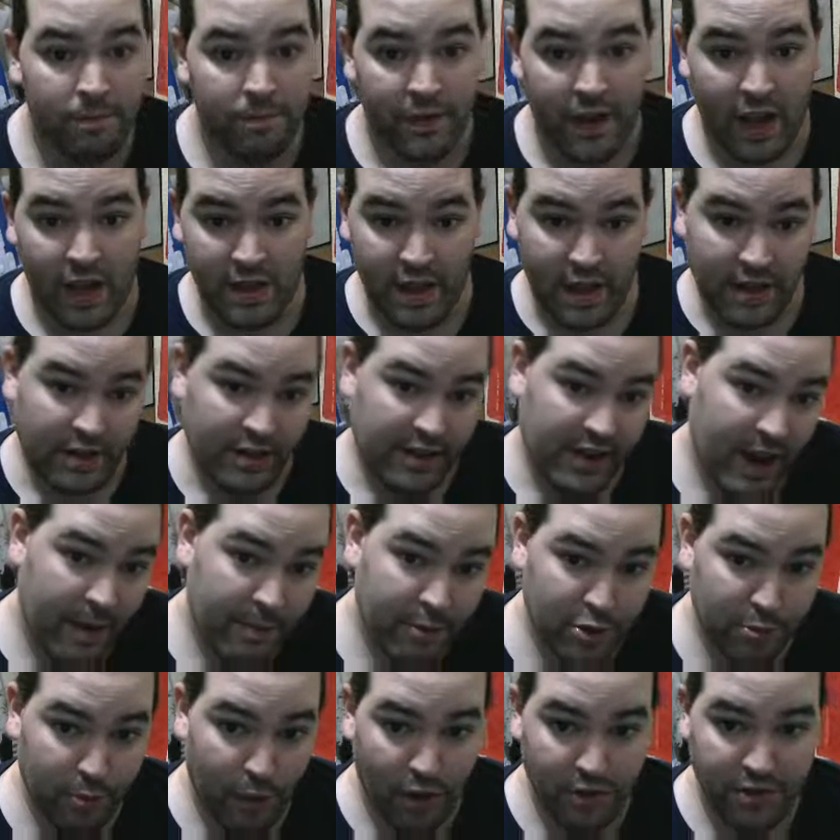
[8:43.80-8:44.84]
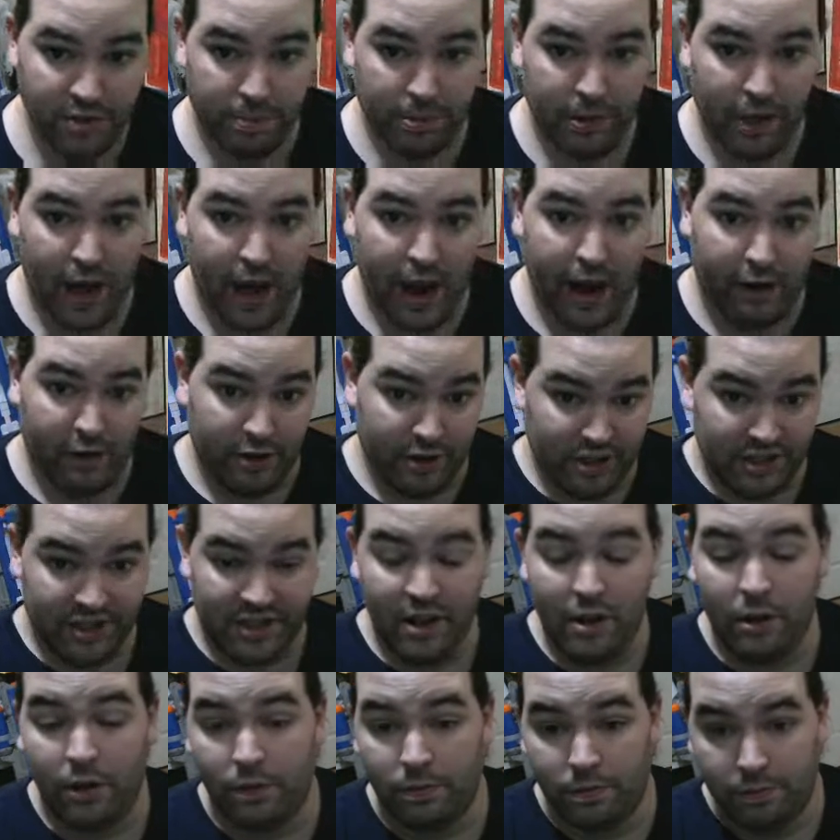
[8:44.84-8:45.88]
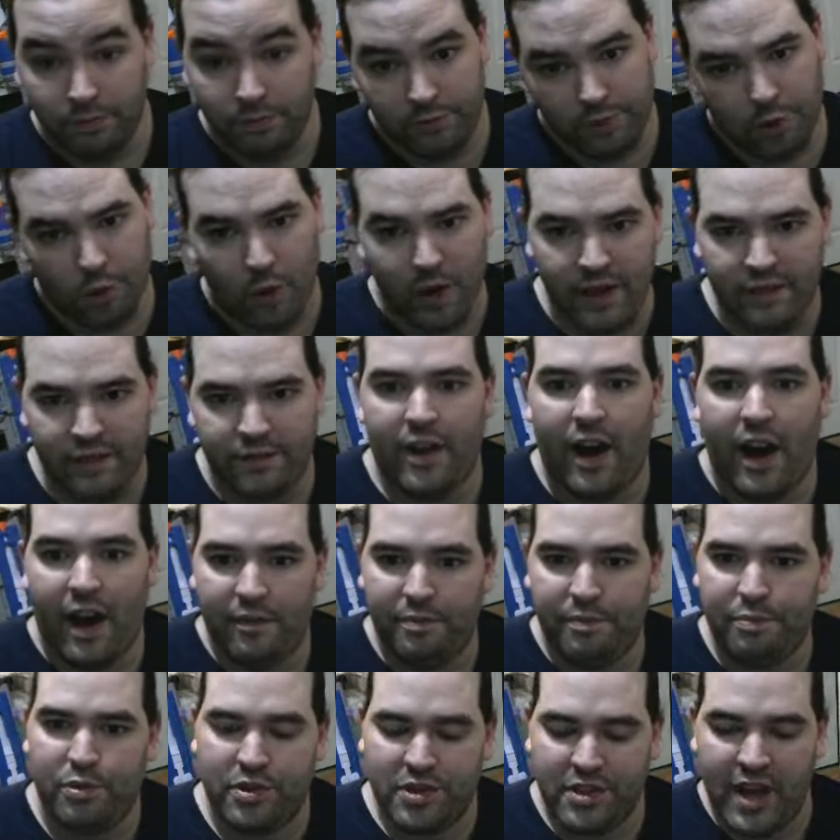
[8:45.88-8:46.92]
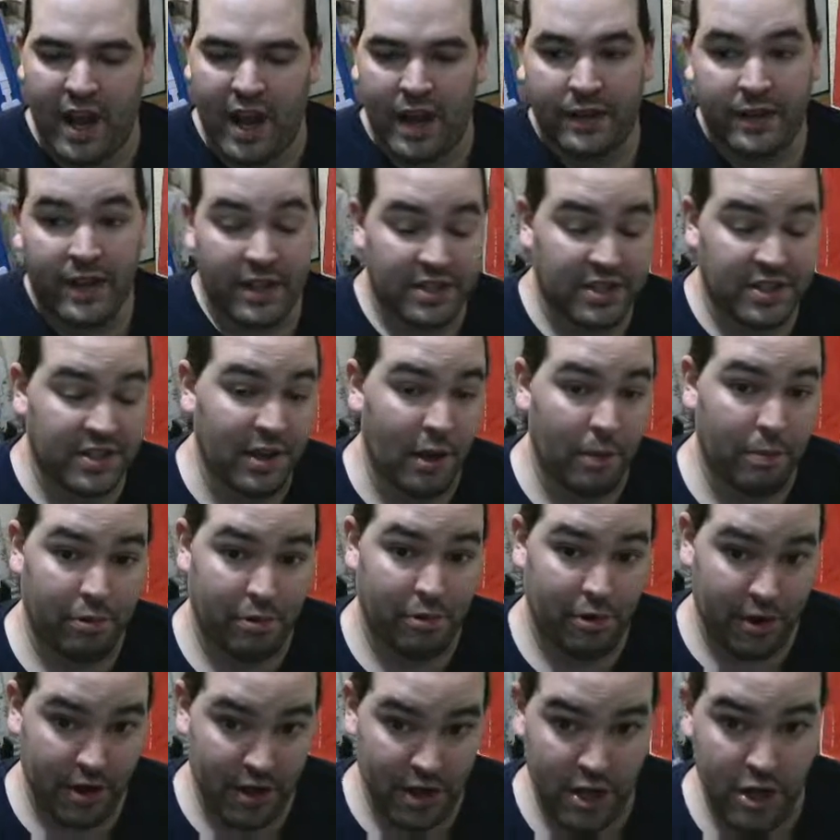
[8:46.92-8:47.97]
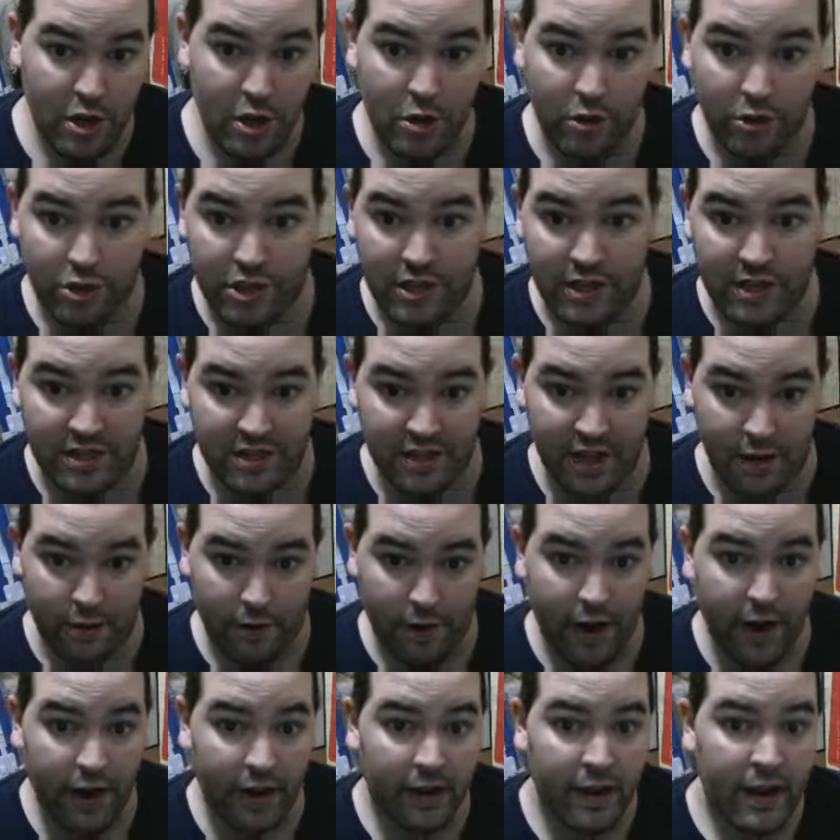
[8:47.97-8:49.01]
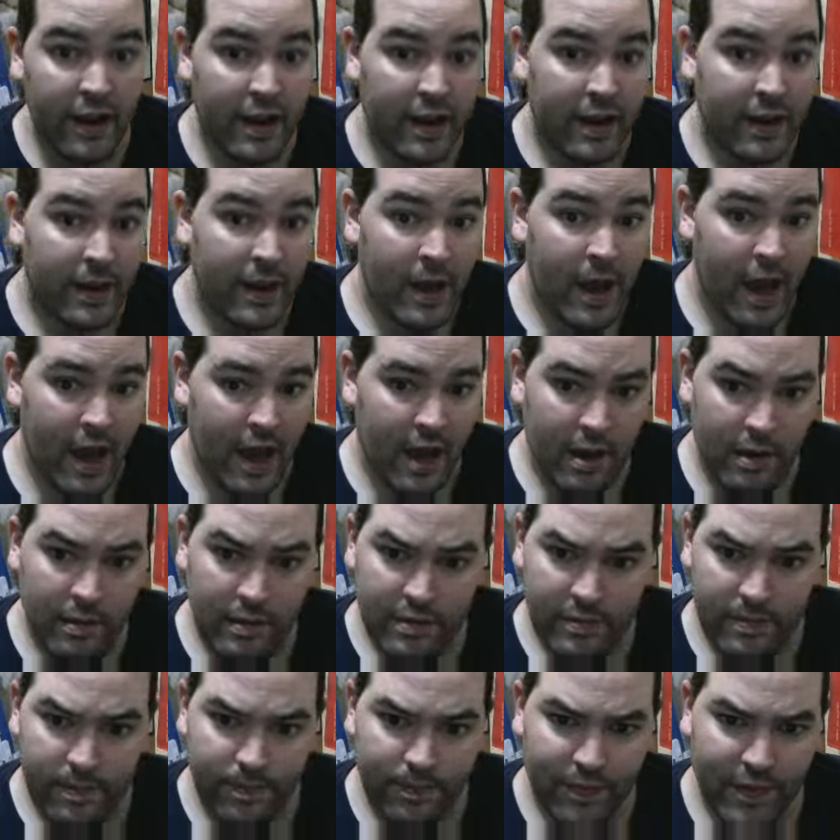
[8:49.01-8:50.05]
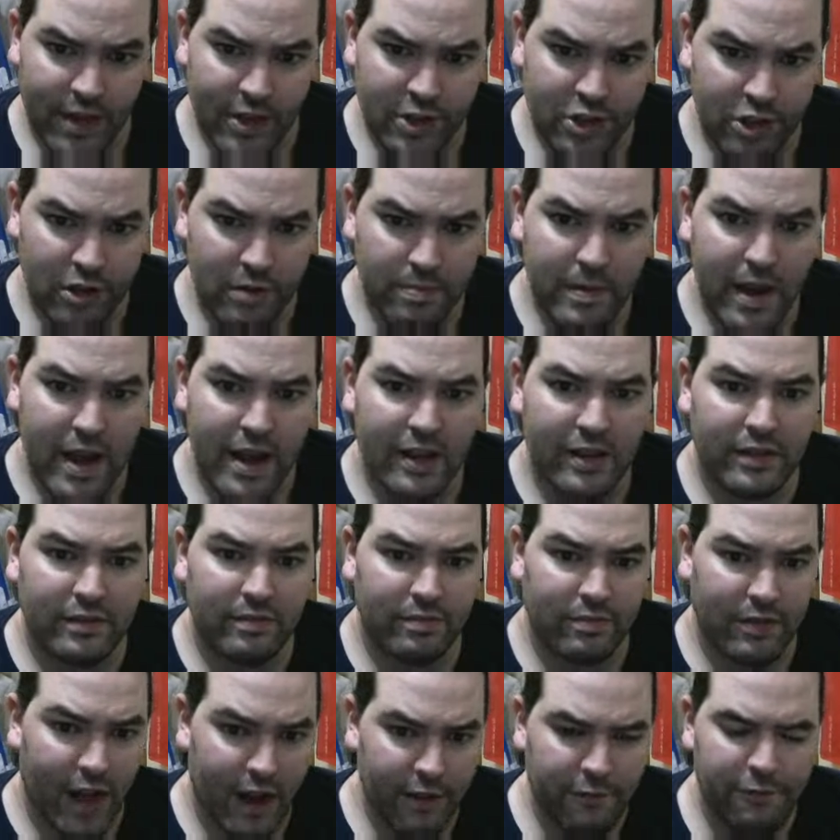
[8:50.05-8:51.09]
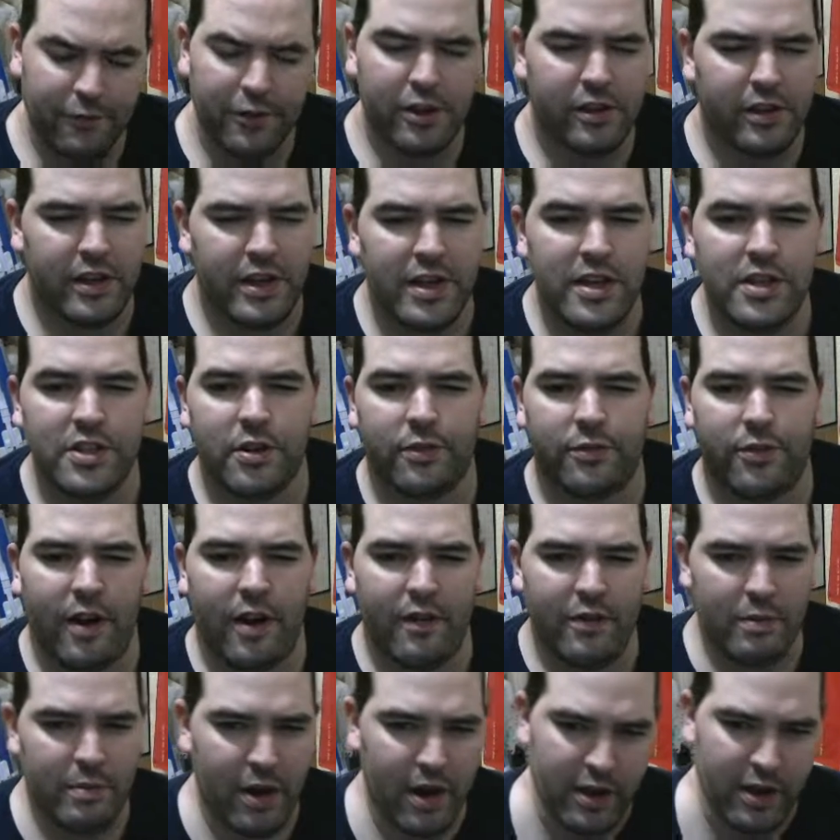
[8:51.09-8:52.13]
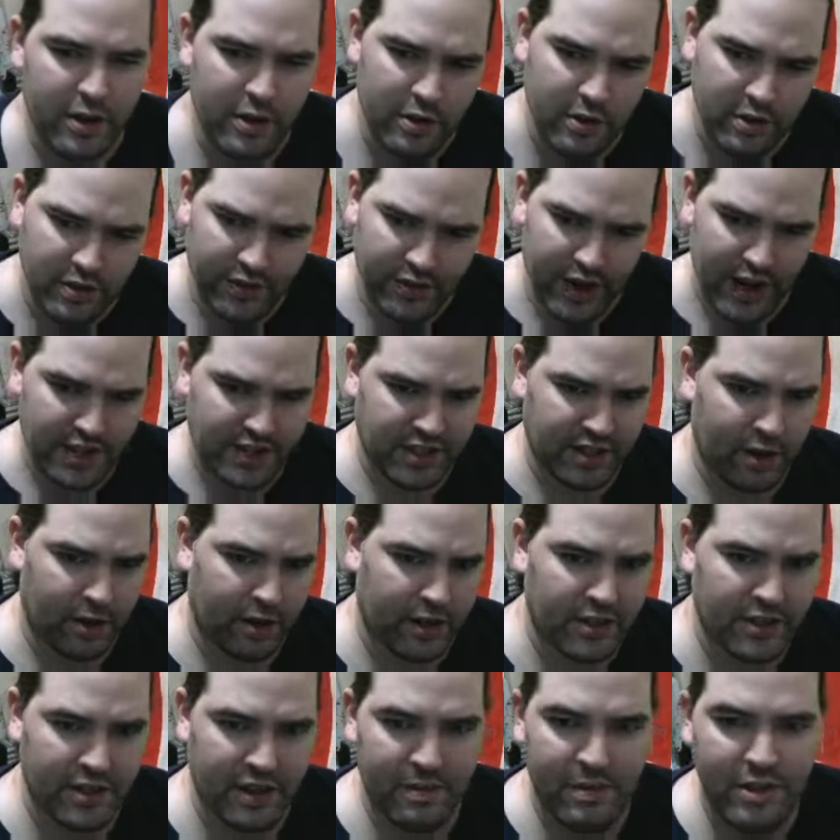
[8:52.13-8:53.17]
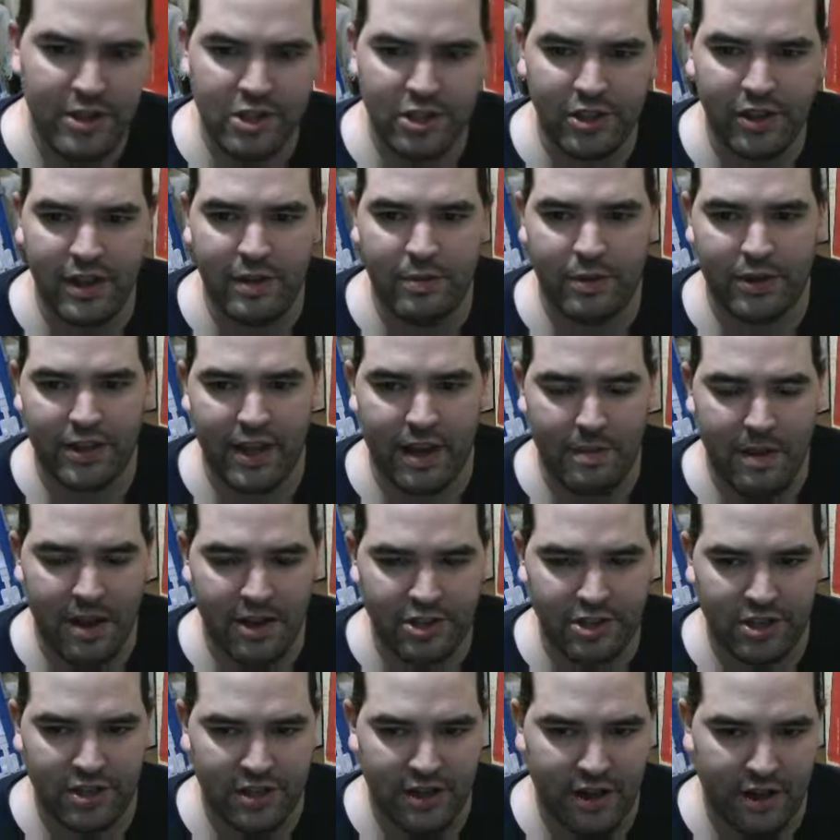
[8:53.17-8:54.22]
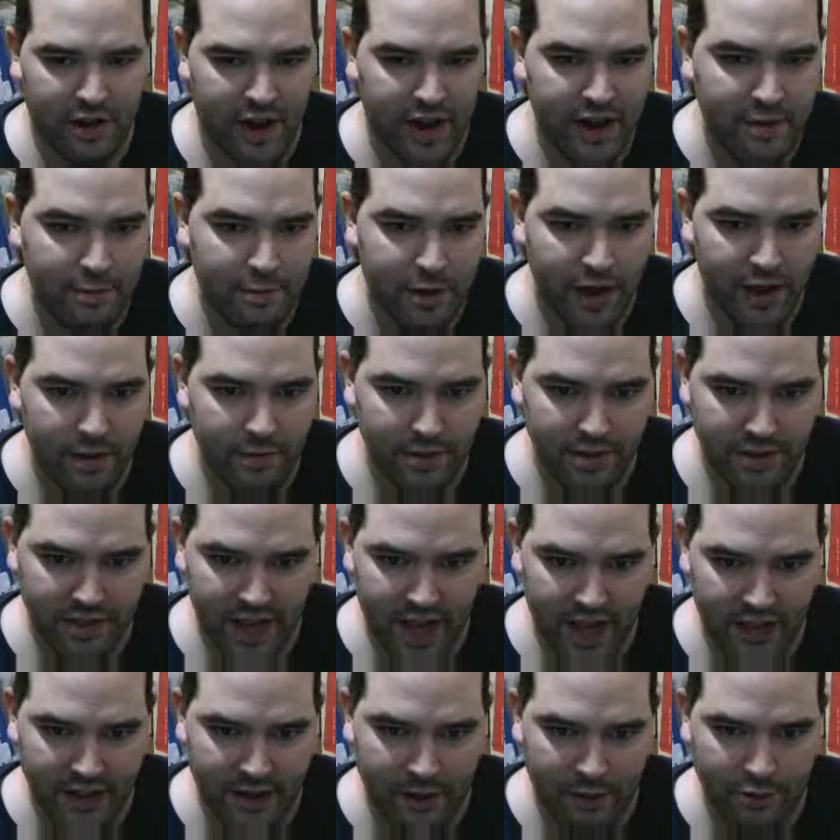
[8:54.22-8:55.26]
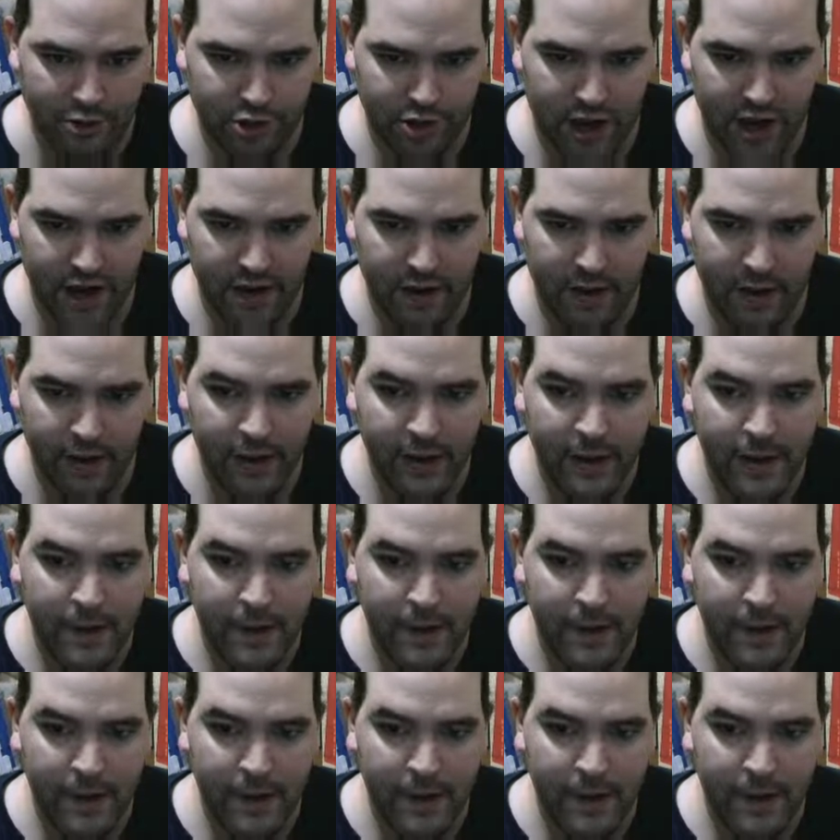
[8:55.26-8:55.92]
And then the damage multiplier is still 25%. That's still pretty huge considering. And it should make life a little easier for everybody who's facing her, because initially what they mentioned here anyway was that they were trying to